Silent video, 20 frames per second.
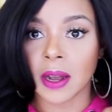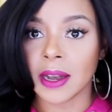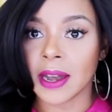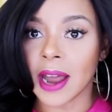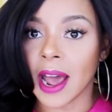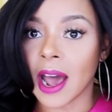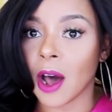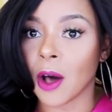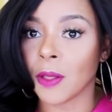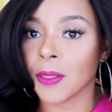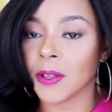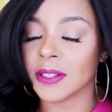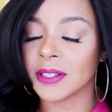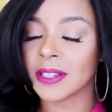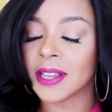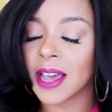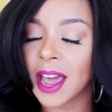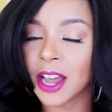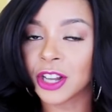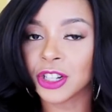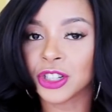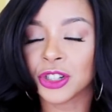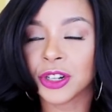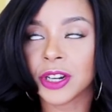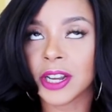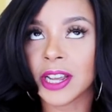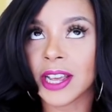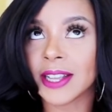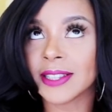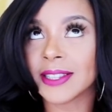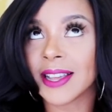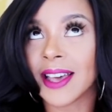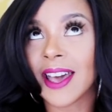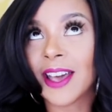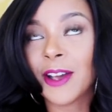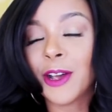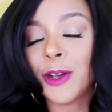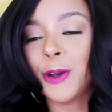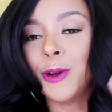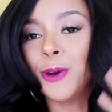Now the texture is
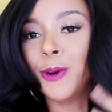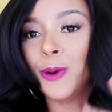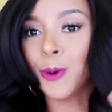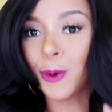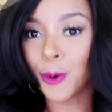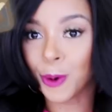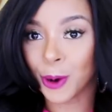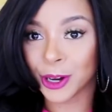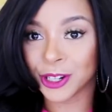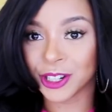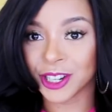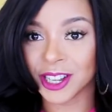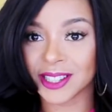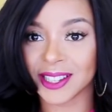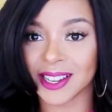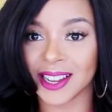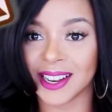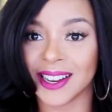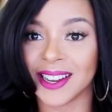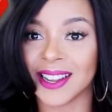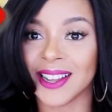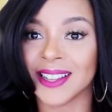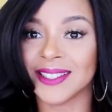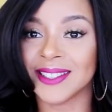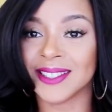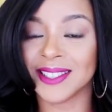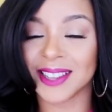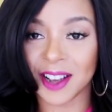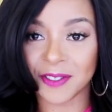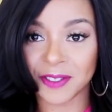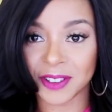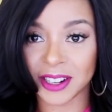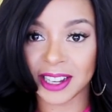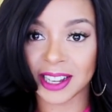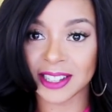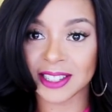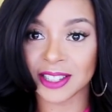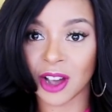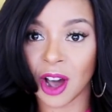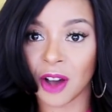gorgeous. It is
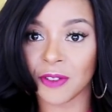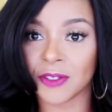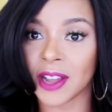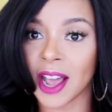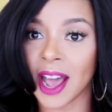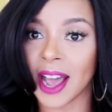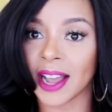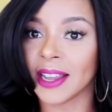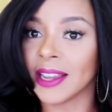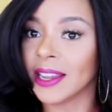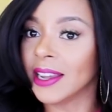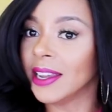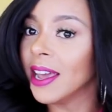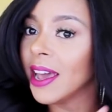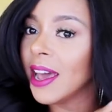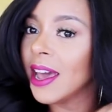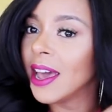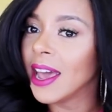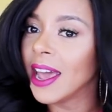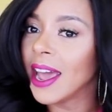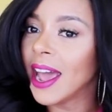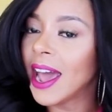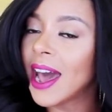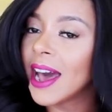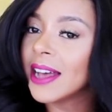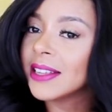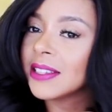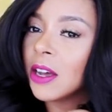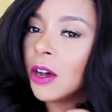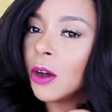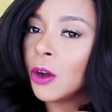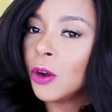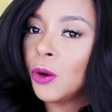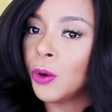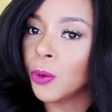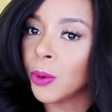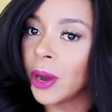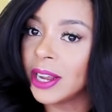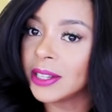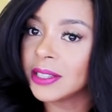definitely a soft yaki. It has a
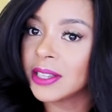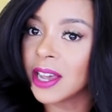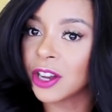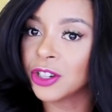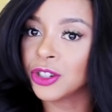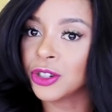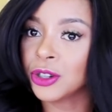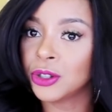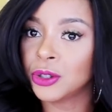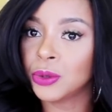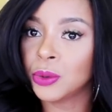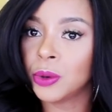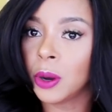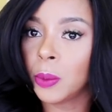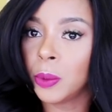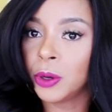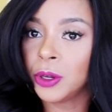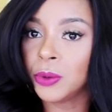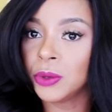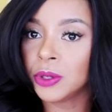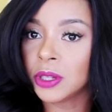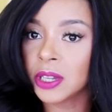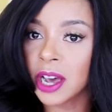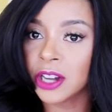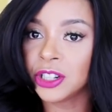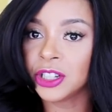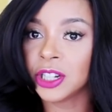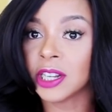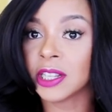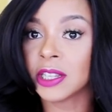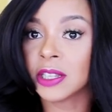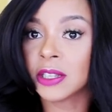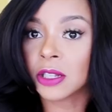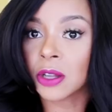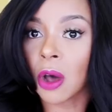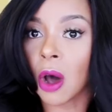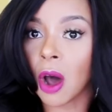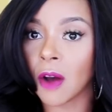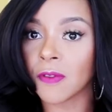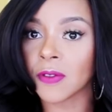great texture to it. When you touch it, it's
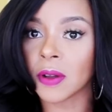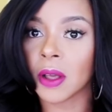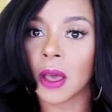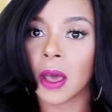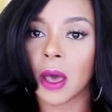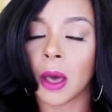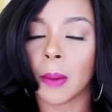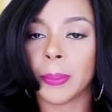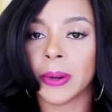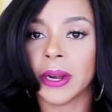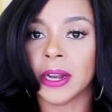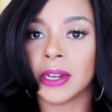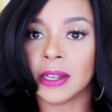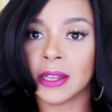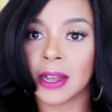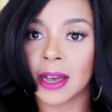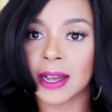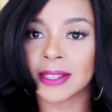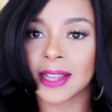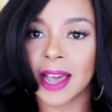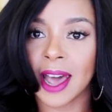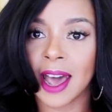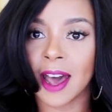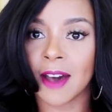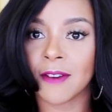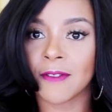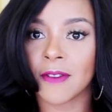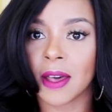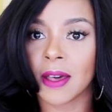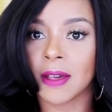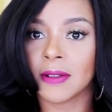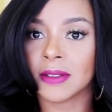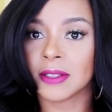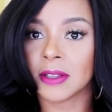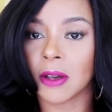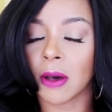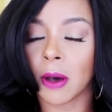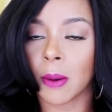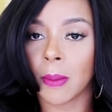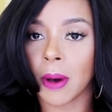soft, but it does have
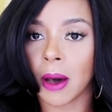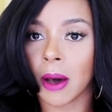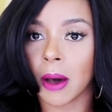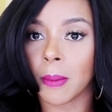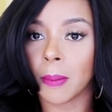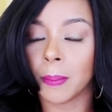some